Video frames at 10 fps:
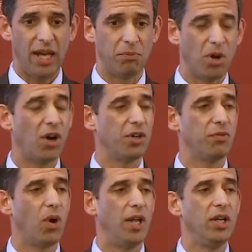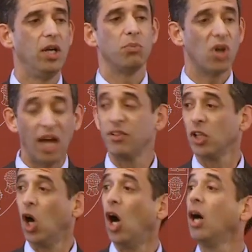And part of what
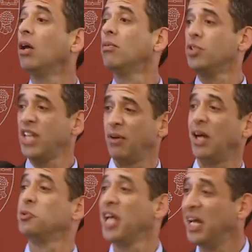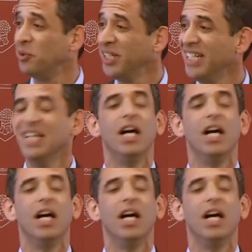private law, shout out to Henry,